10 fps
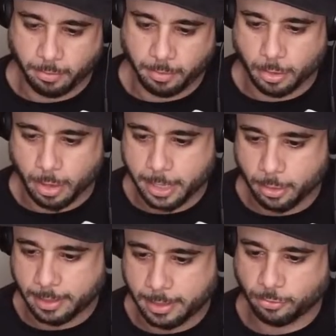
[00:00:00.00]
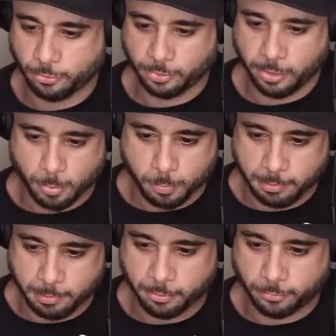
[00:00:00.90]
I know that there's,
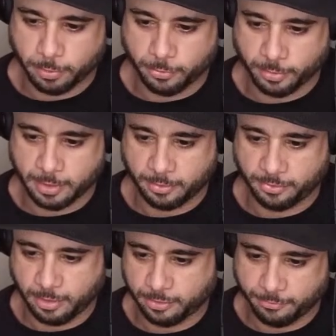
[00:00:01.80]
previous winners on that stage.